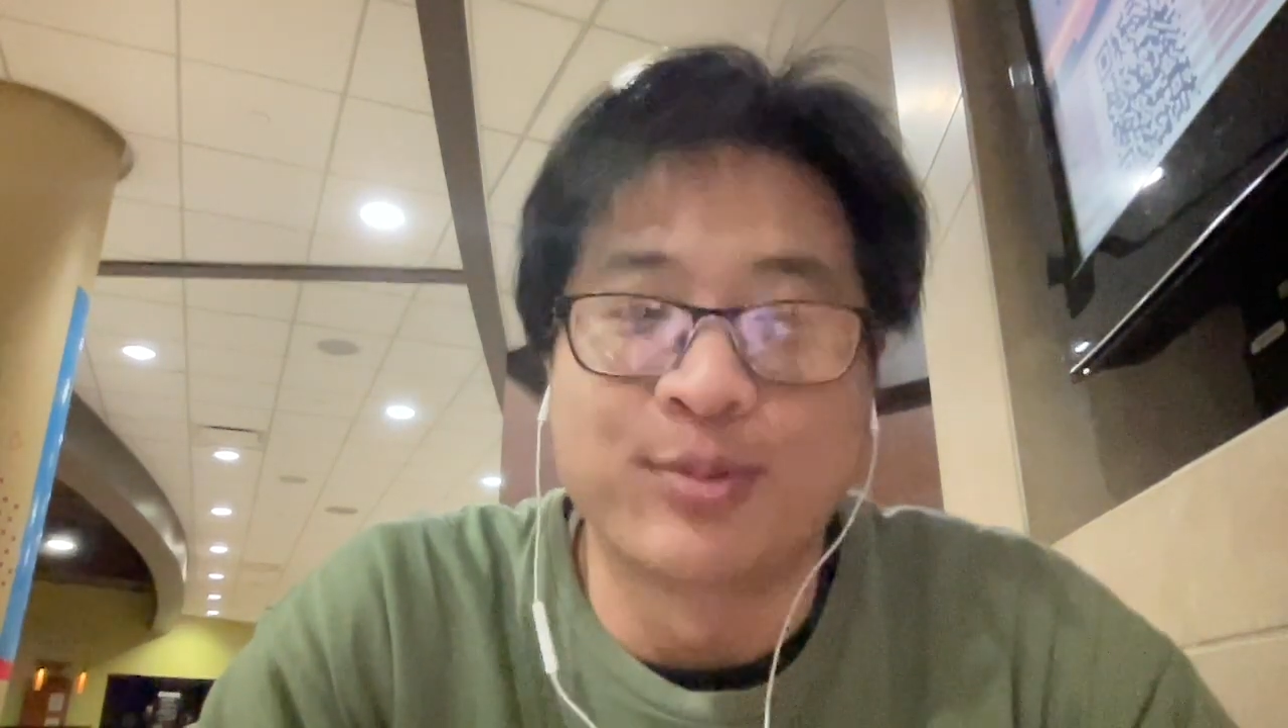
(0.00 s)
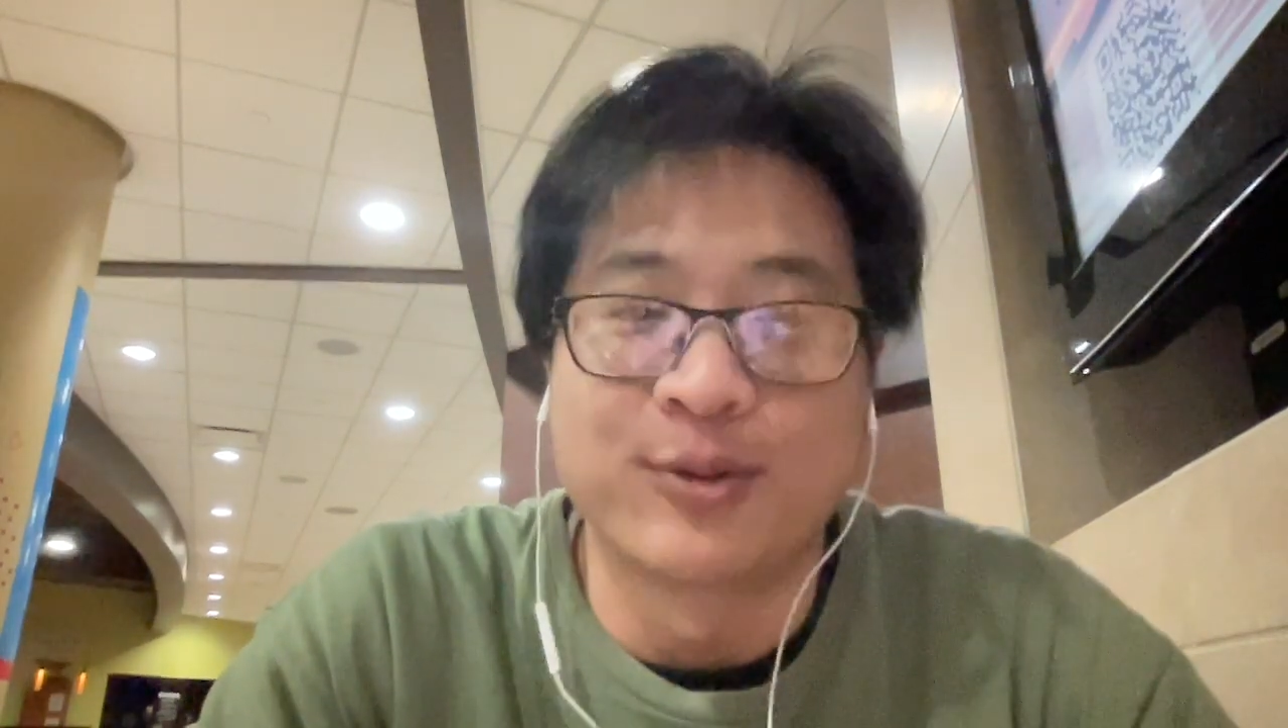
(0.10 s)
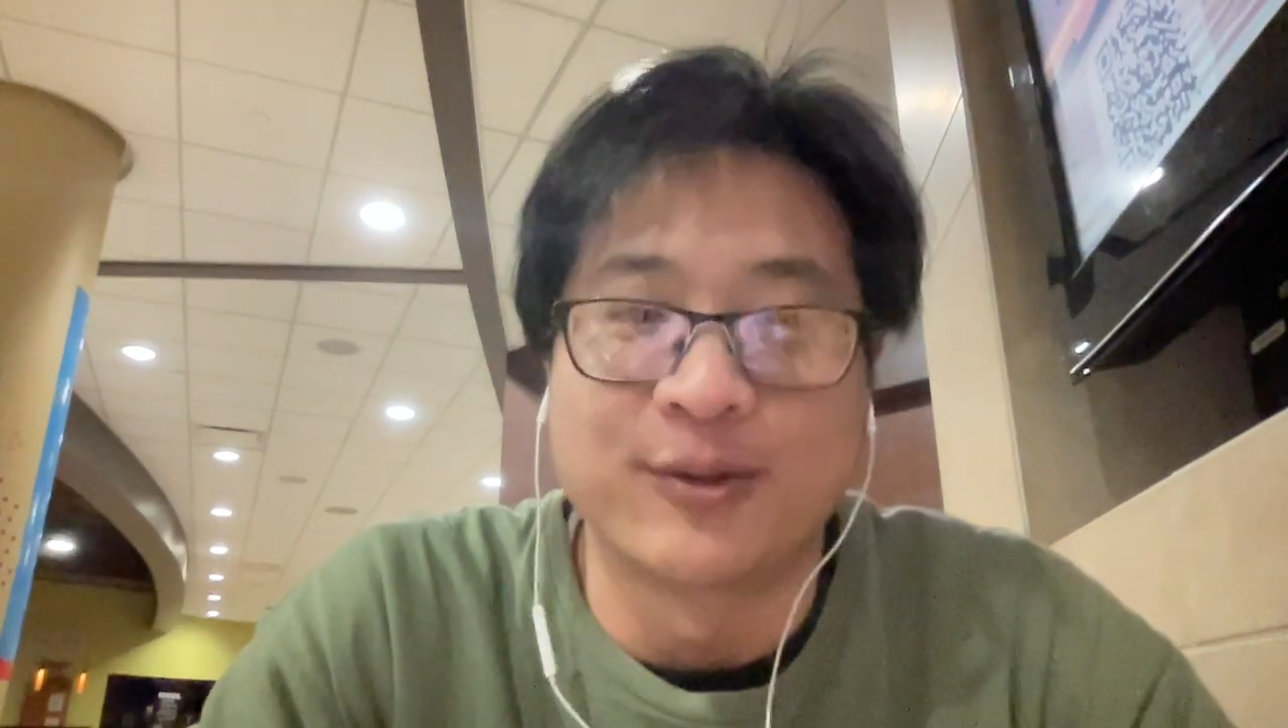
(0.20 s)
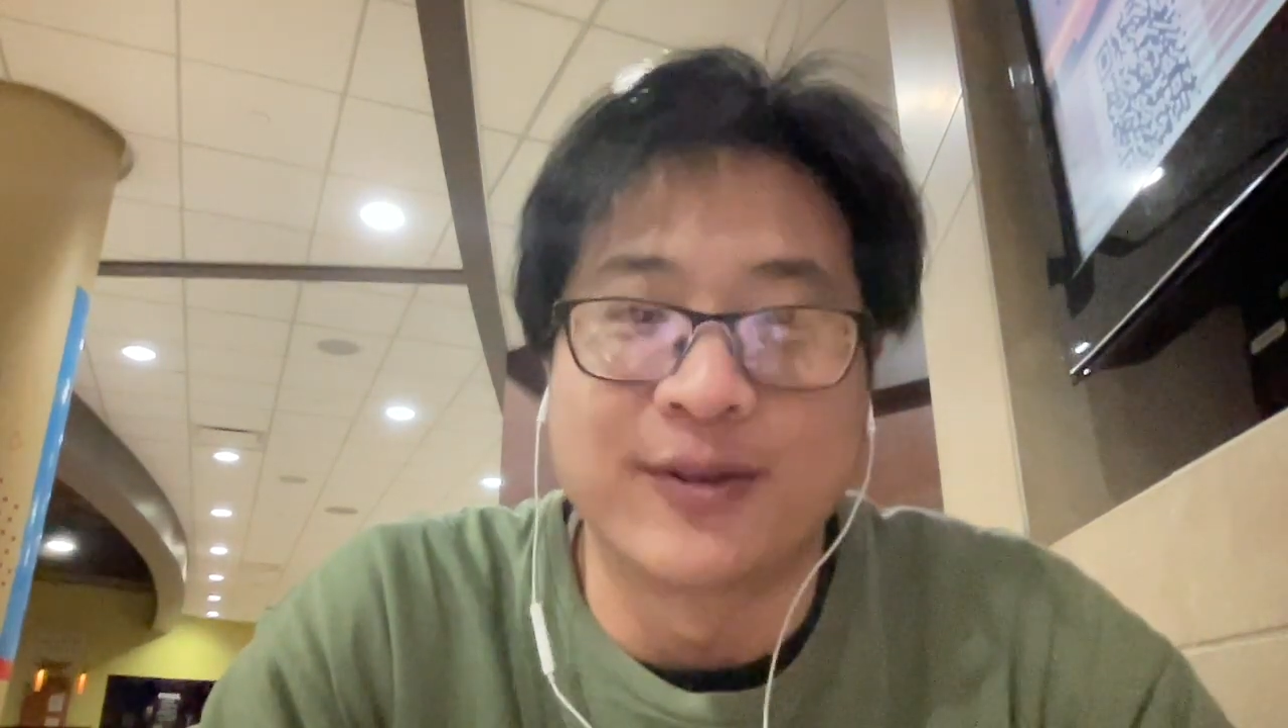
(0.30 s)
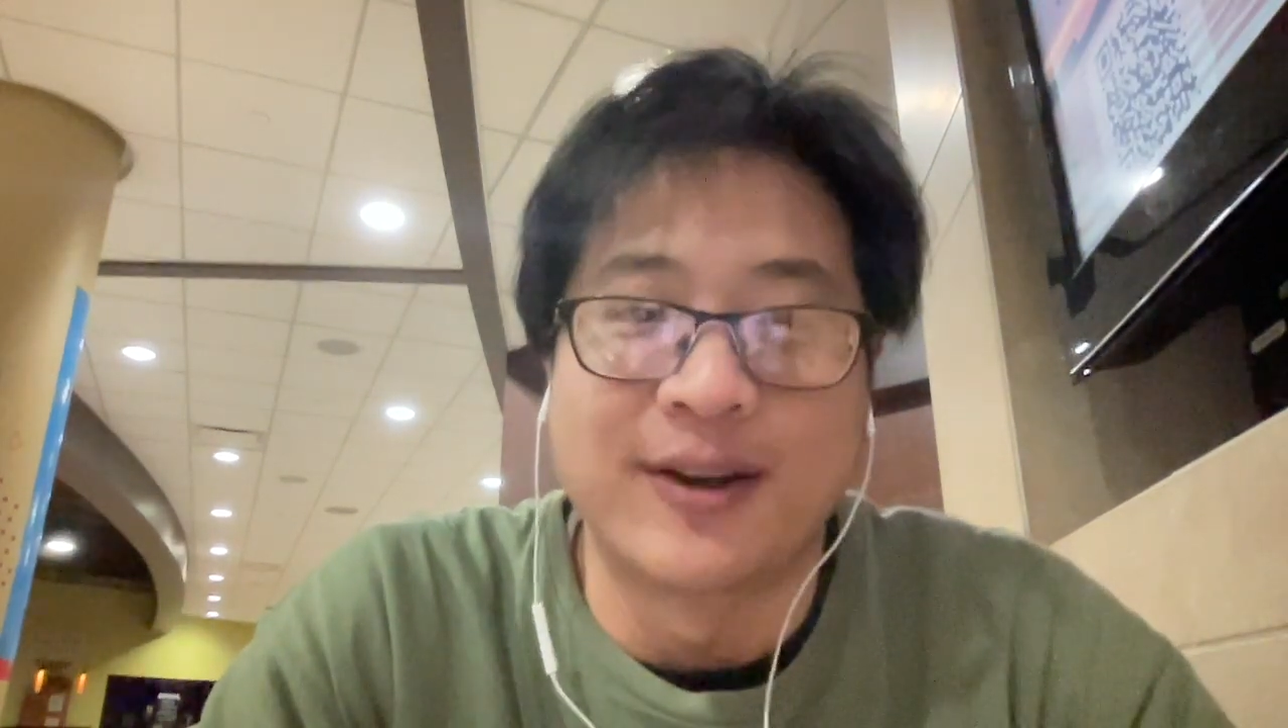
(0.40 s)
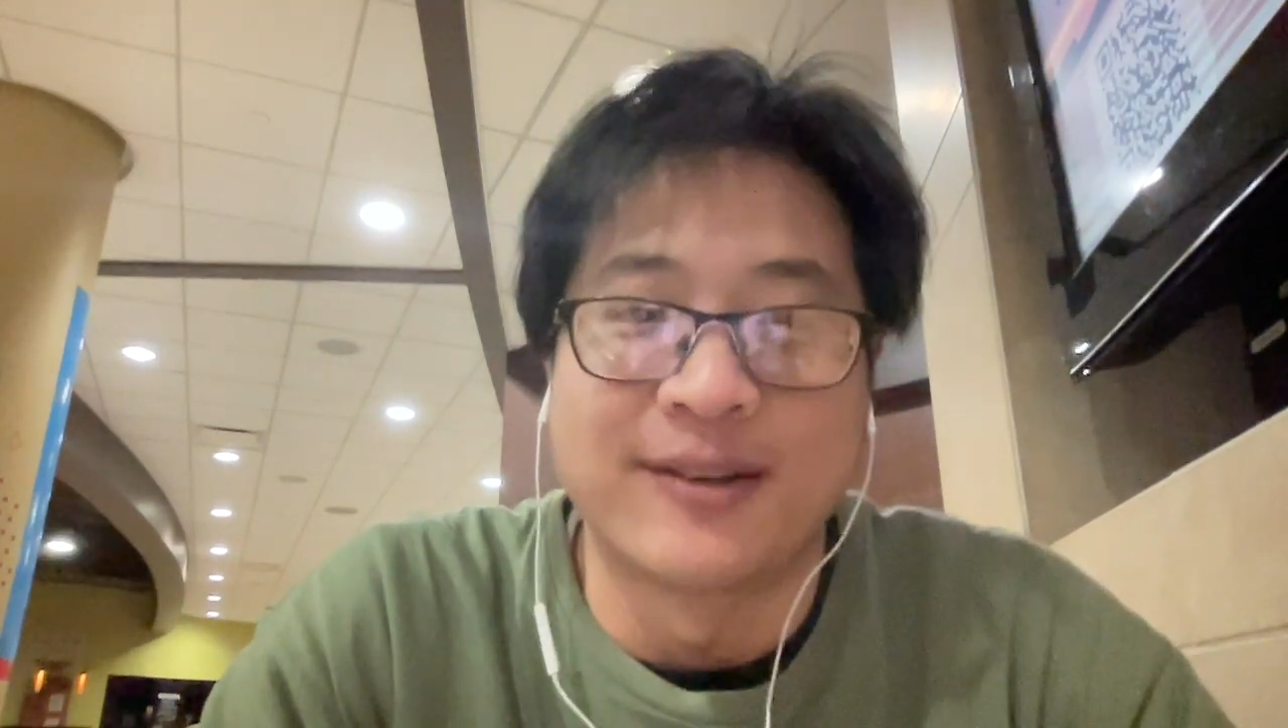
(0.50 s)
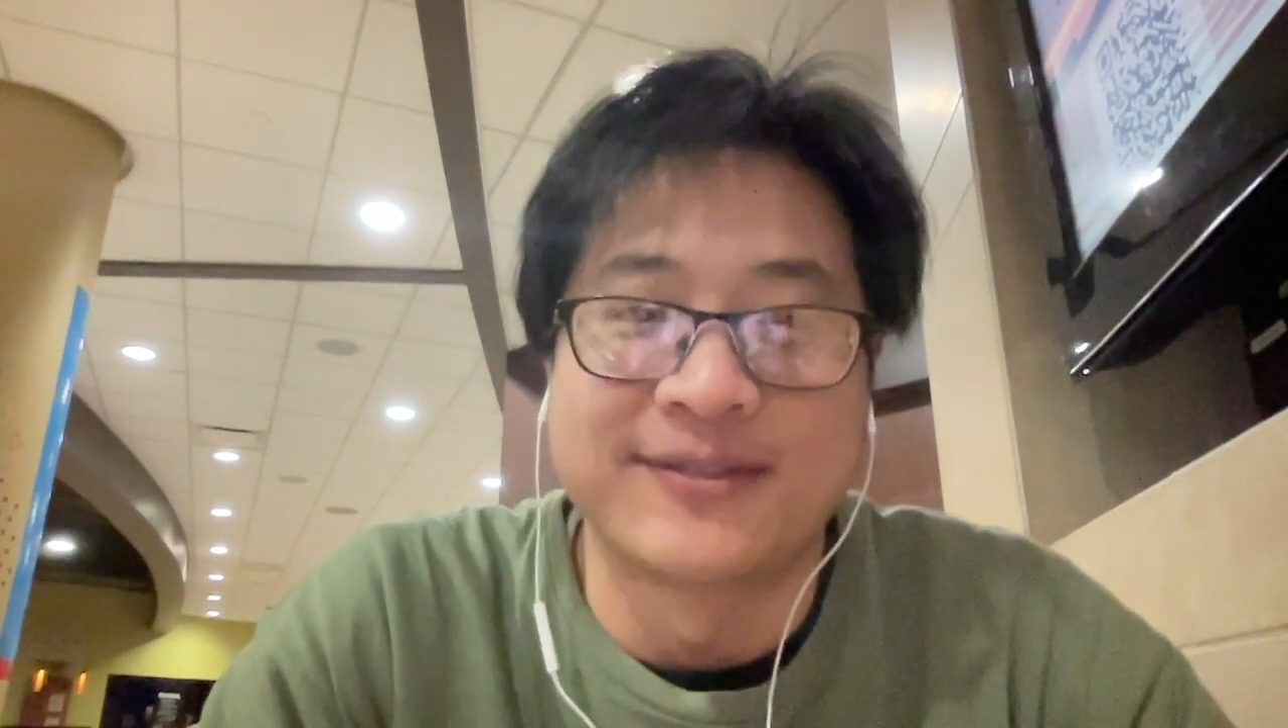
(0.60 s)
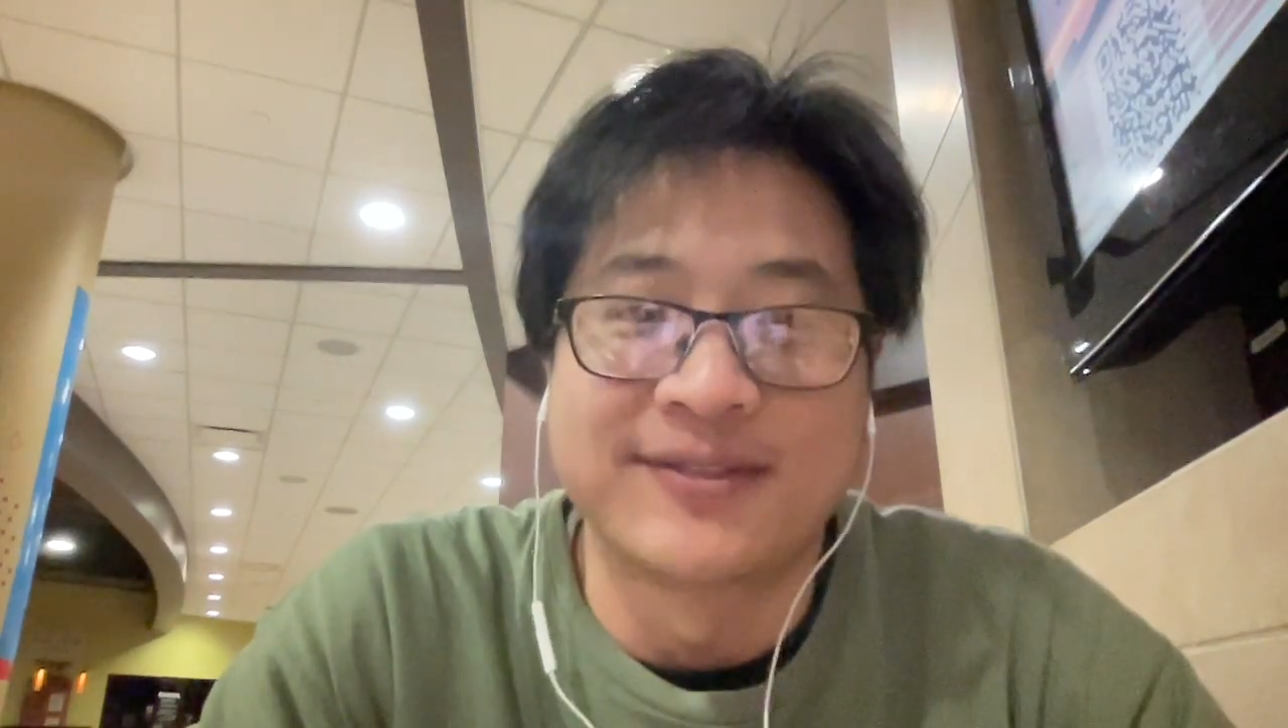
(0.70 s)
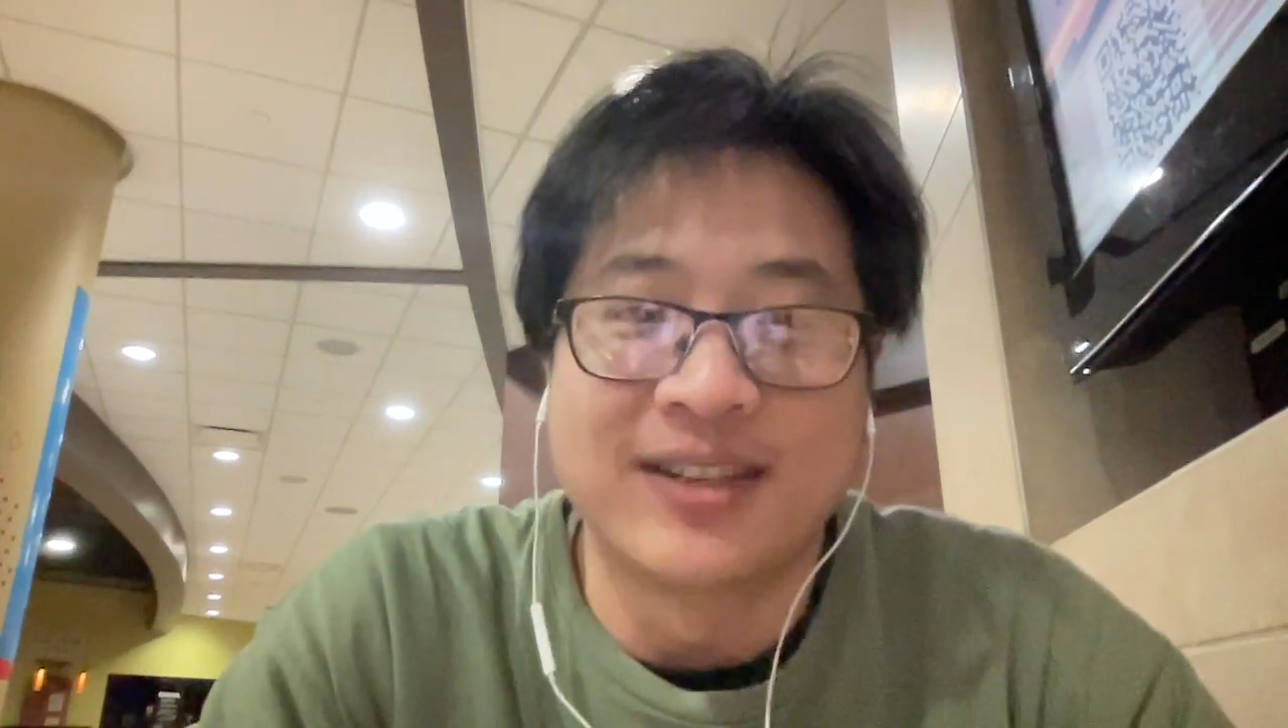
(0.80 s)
proof of